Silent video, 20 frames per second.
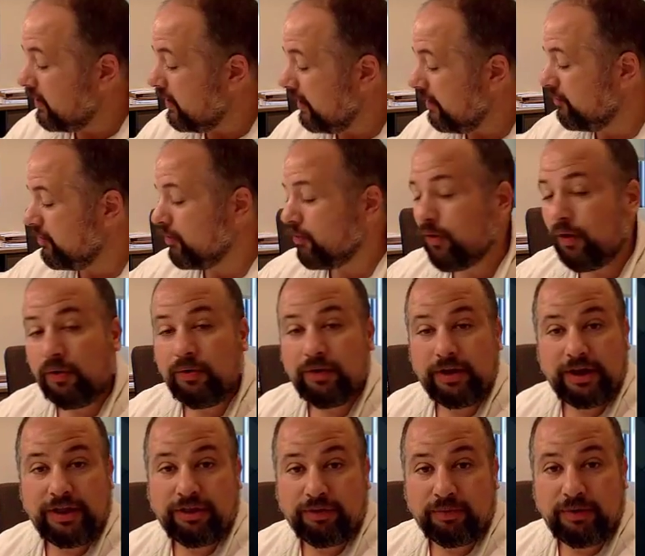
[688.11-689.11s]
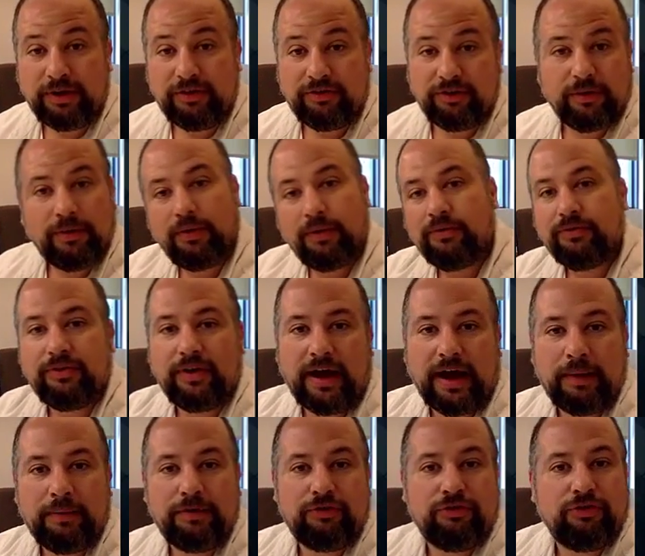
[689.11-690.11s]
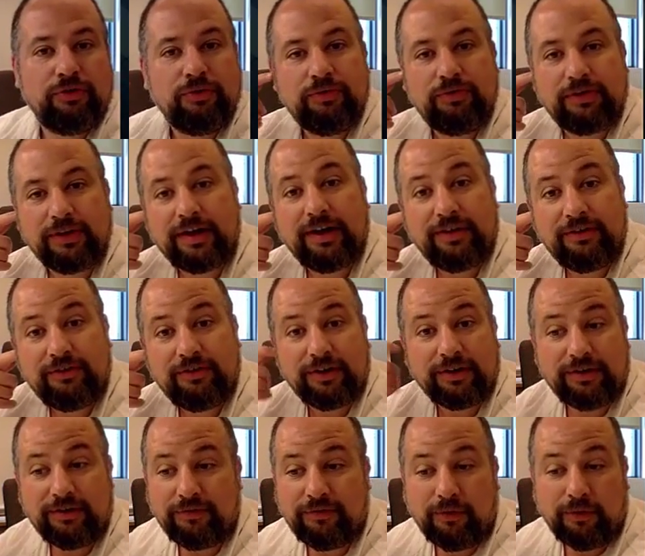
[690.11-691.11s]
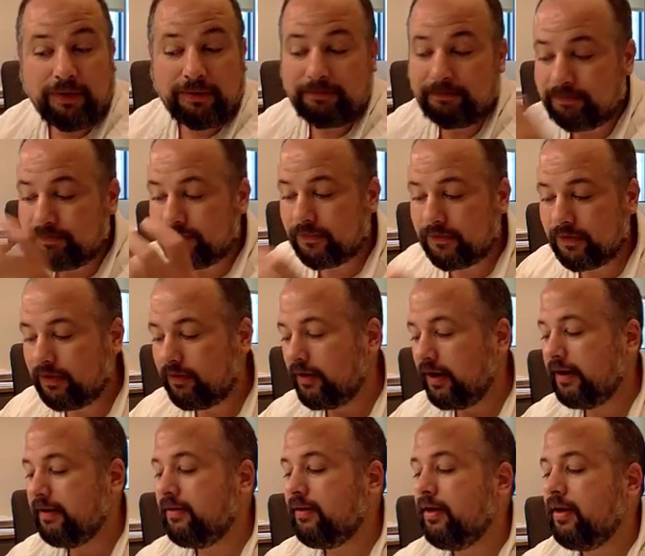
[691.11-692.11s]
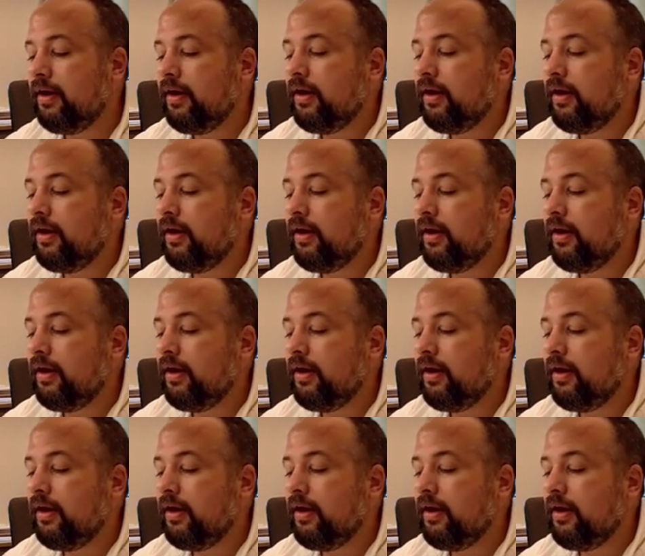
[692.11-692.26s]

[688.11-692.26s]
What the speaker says: If there were only 3 zeros, I would choose the conjunctive form, right?